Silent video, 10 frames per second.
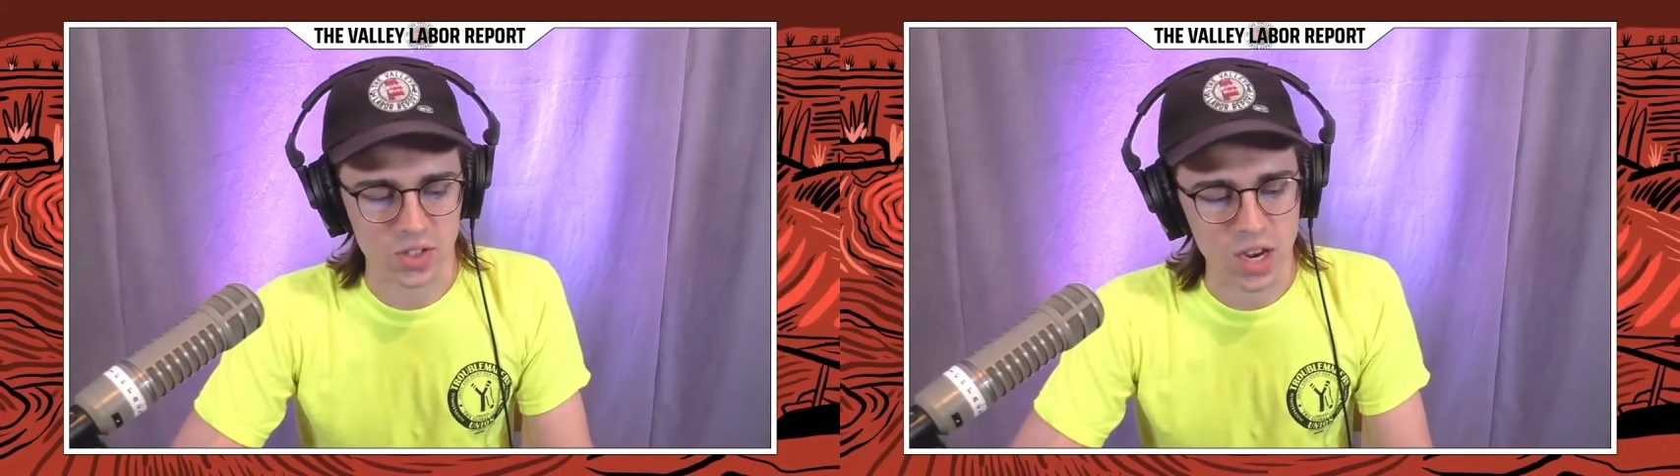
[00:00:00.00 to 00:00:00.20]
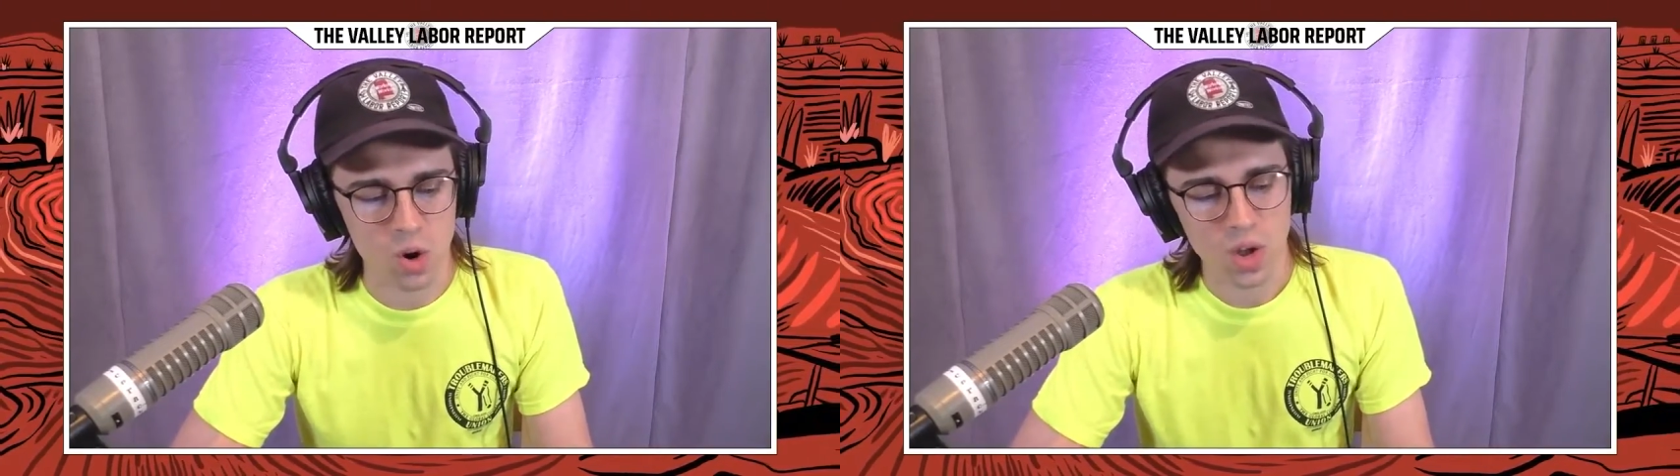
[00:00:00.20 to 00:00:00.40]

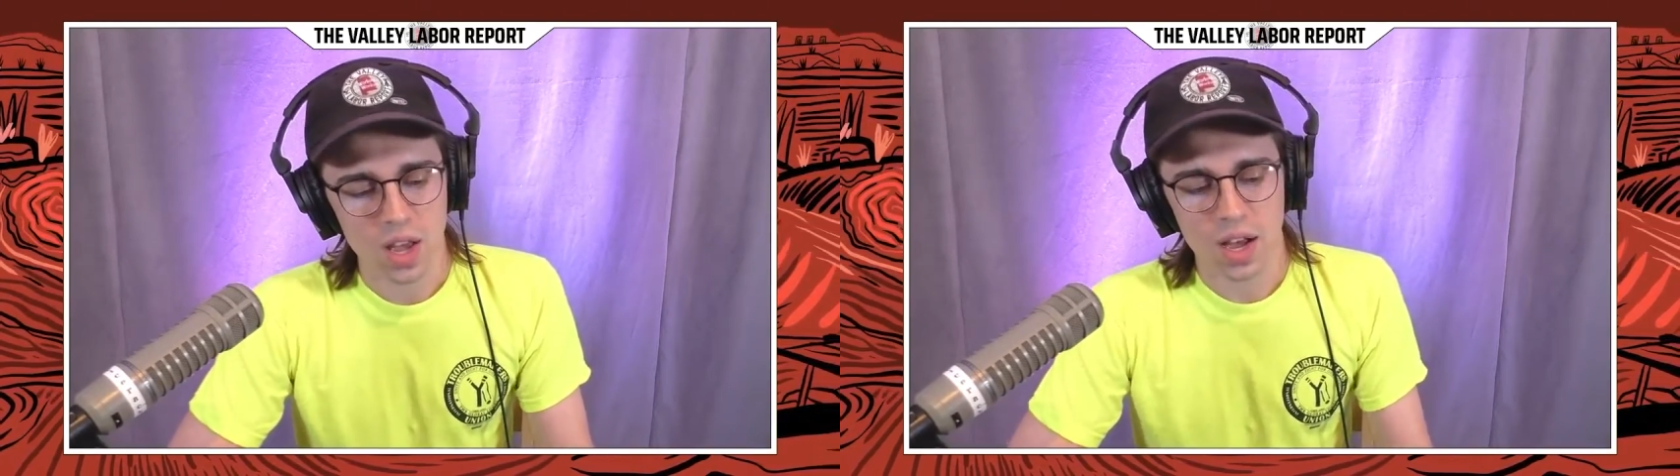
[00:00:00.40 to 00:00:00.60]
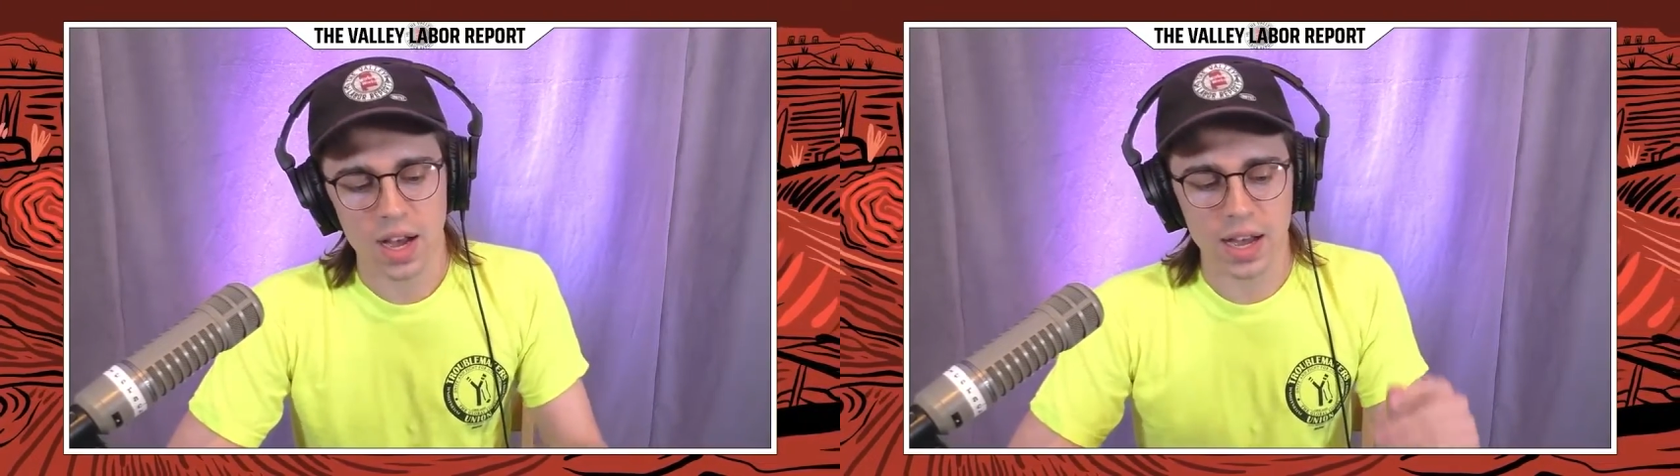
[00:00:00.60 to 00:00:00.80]
So
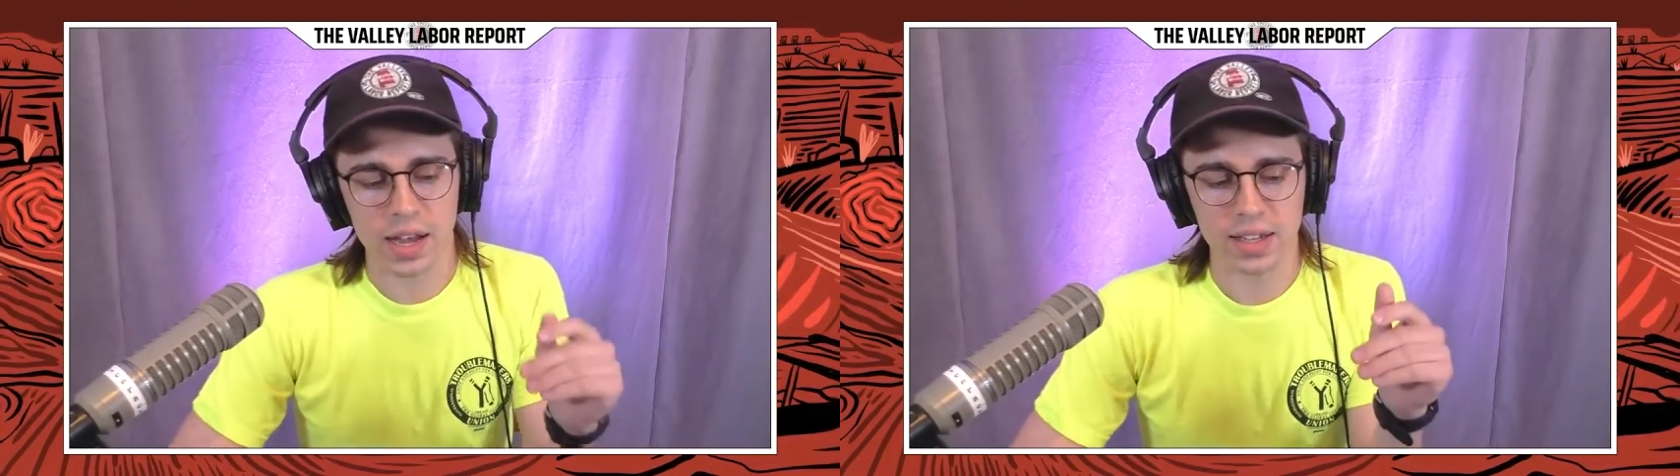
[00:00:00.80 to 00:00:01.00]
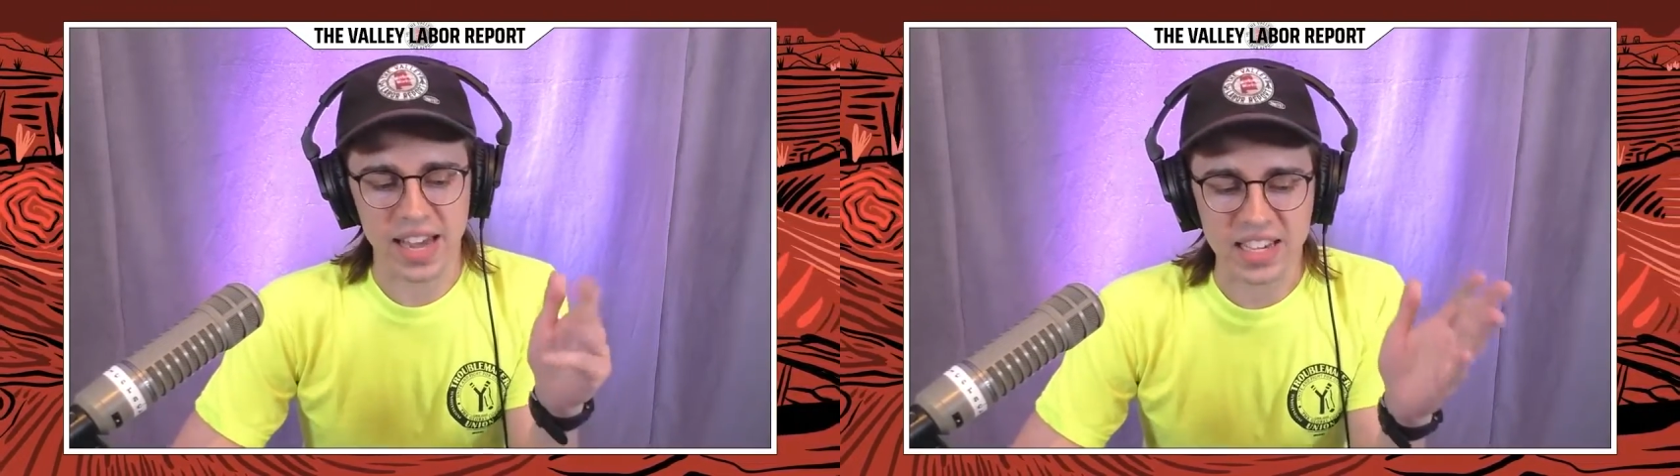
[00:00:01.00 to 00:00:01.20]

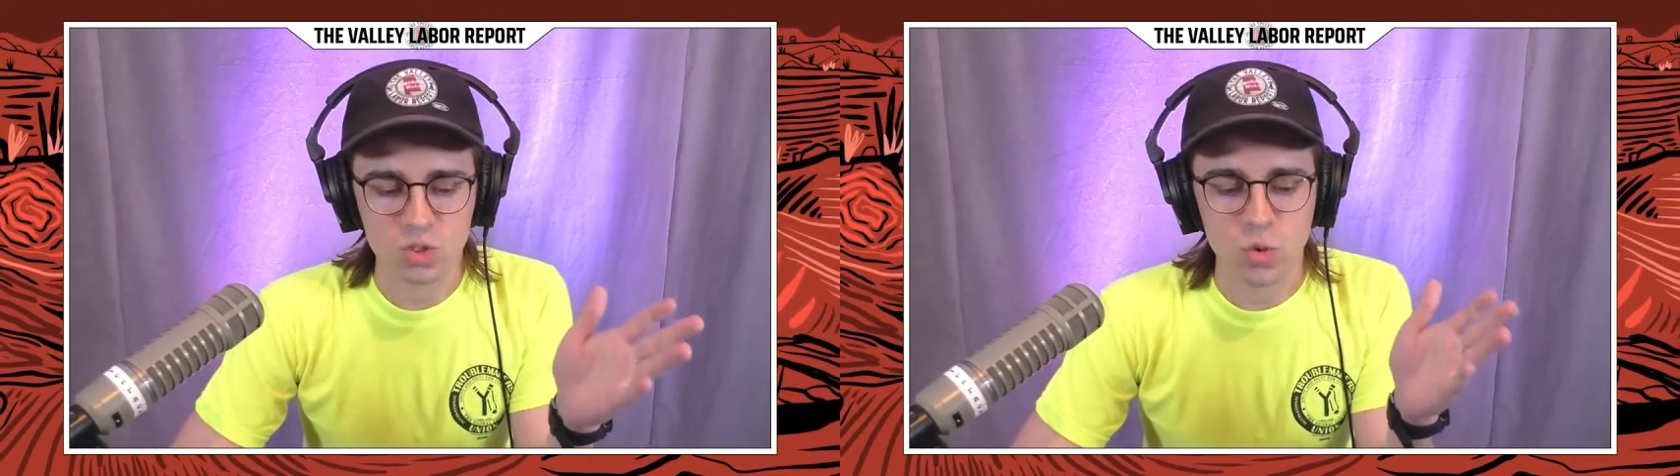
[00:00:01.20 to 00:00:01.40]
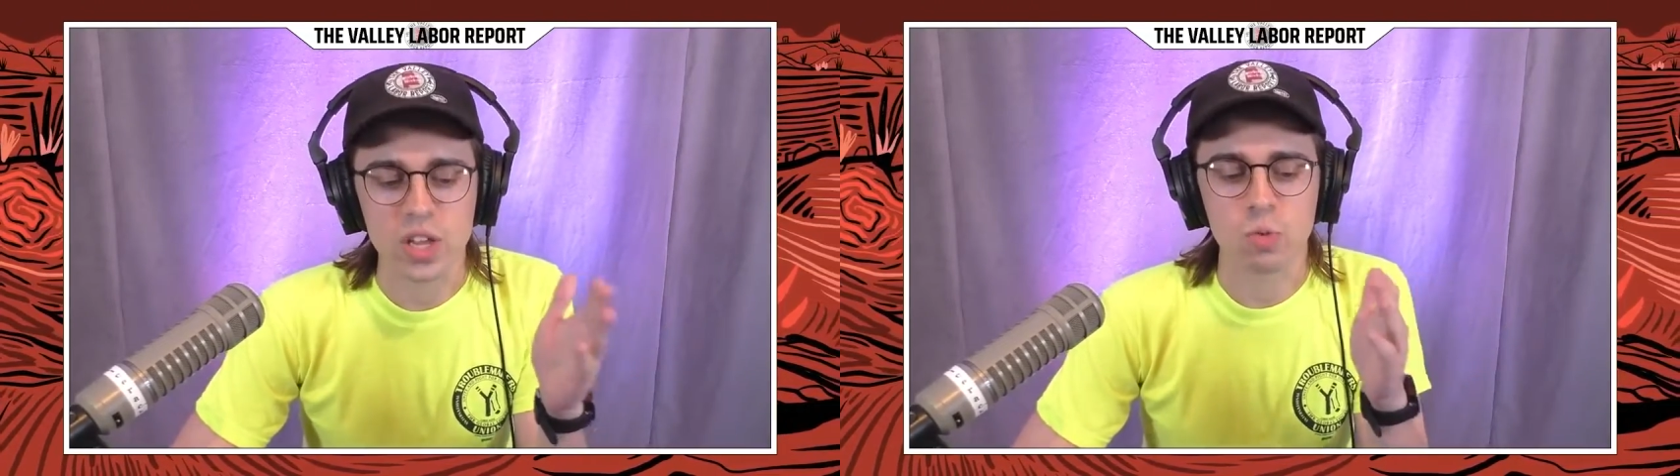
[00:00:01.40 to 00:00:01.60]

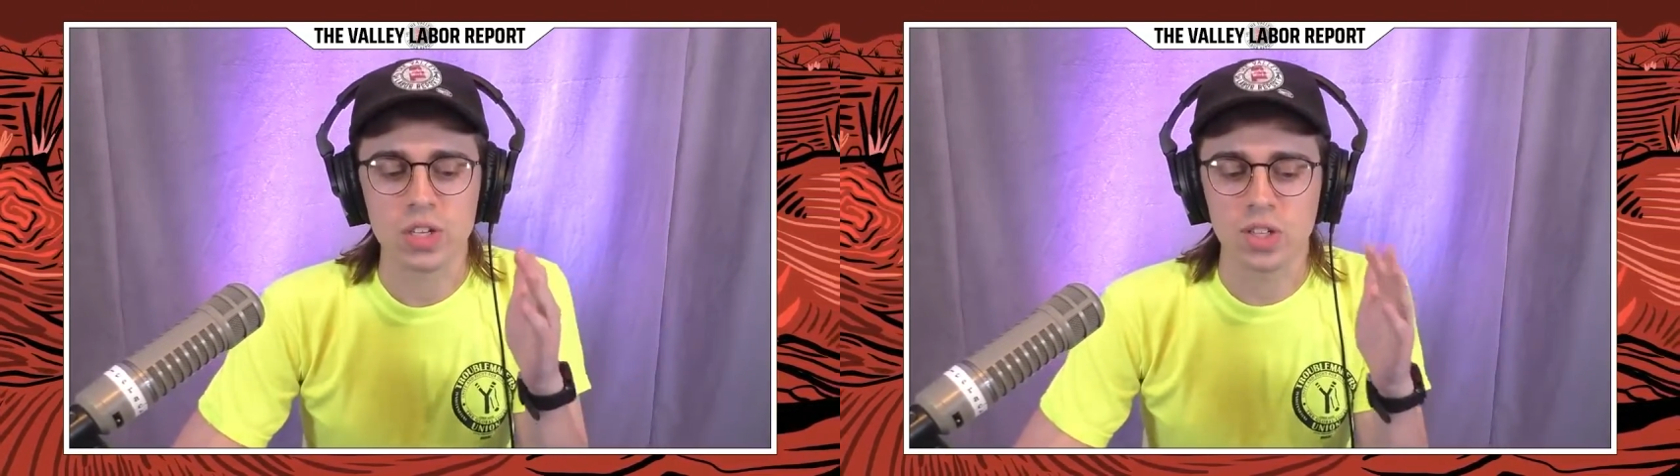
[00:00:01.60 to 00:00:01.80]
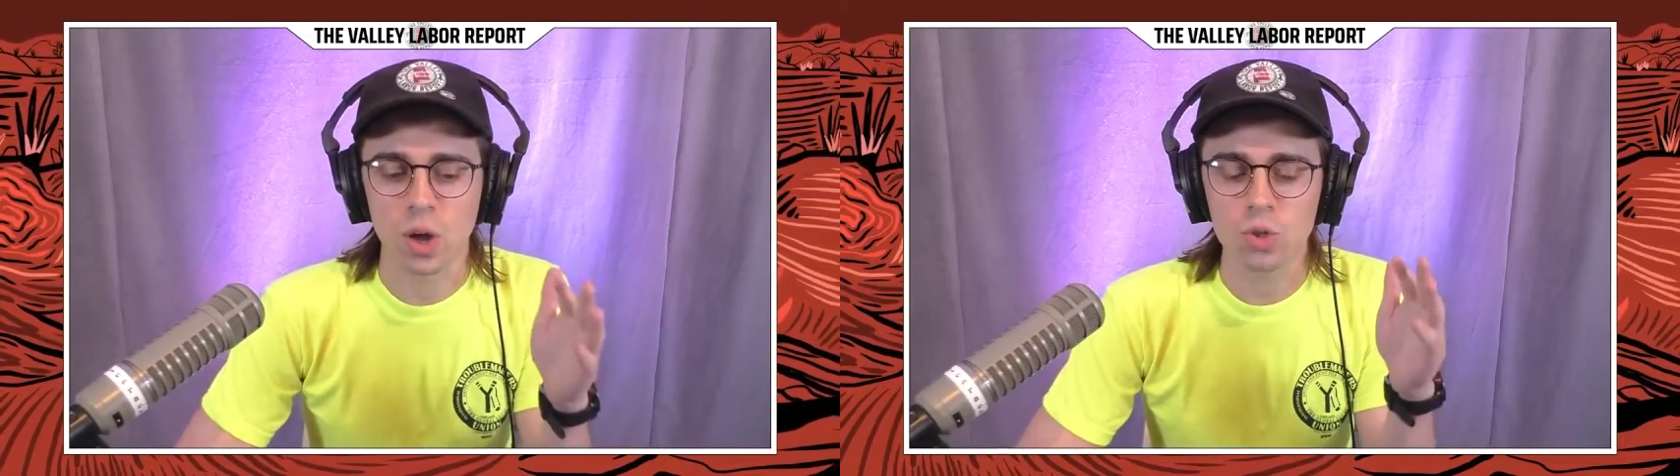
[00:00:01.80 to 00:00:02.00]
last week
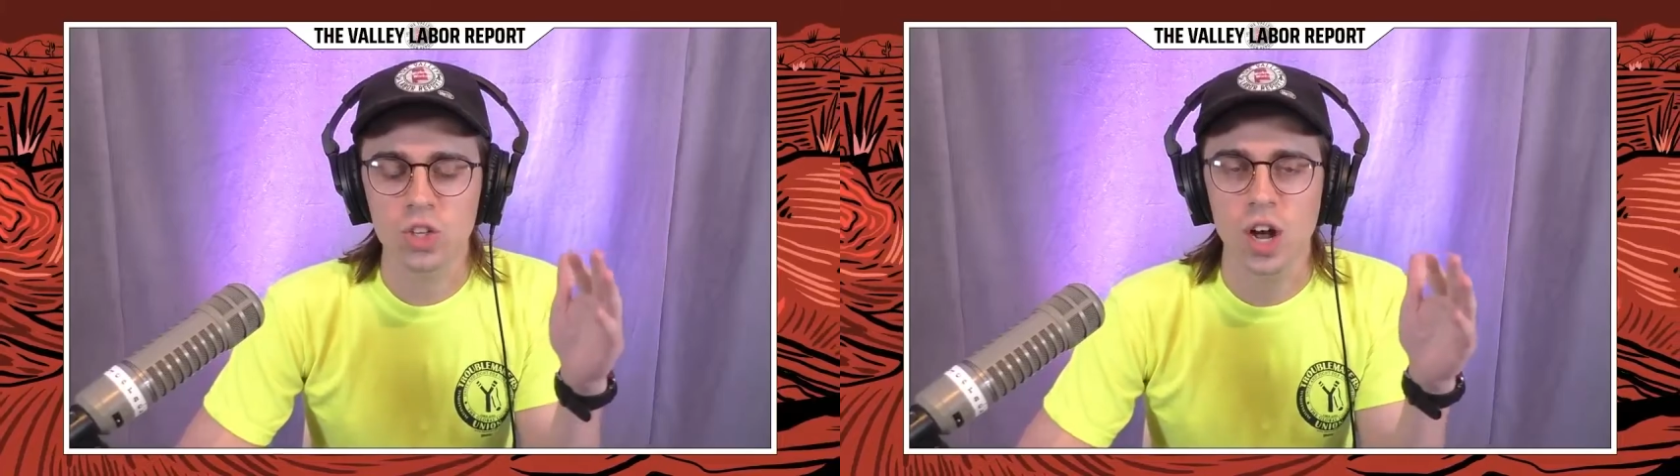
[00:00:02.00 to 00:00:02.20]
we told